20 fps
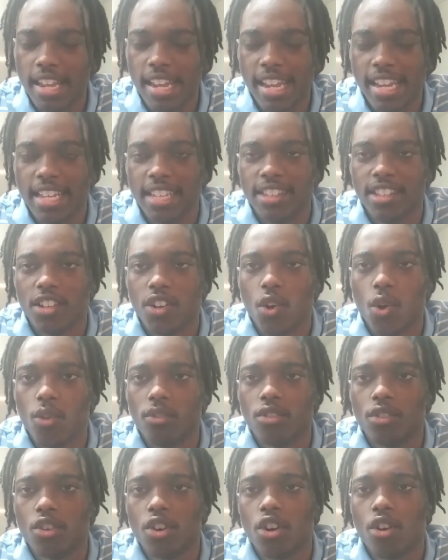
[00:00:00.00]
in the
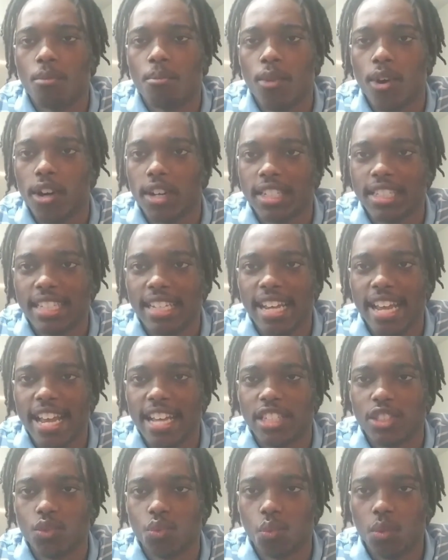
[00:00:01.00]
overall market
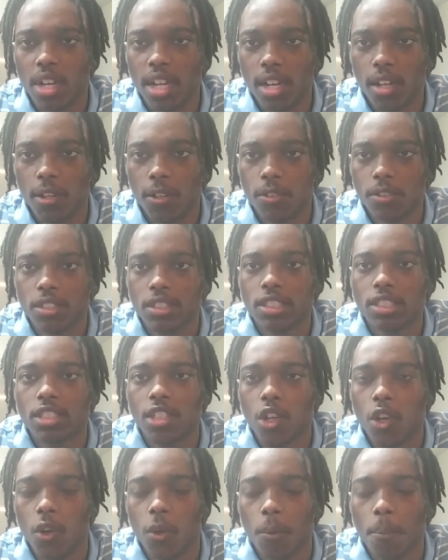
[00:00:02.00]
as well.
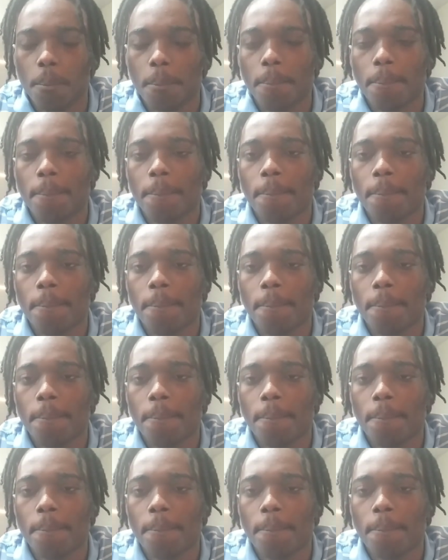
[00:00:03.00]
So